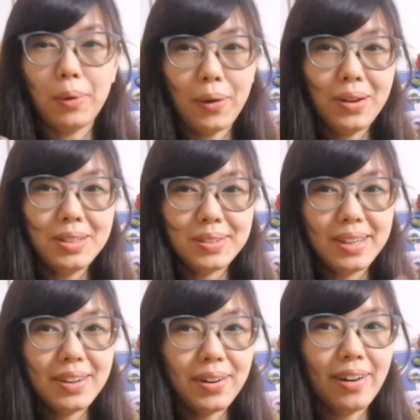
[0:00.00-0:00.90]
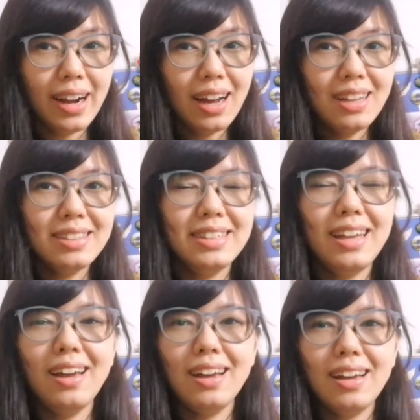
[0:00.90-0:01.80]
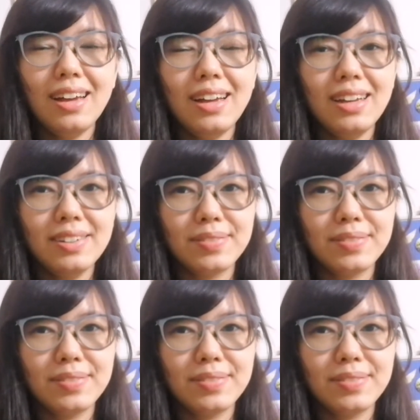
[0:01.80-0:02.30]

Point to the correct answer.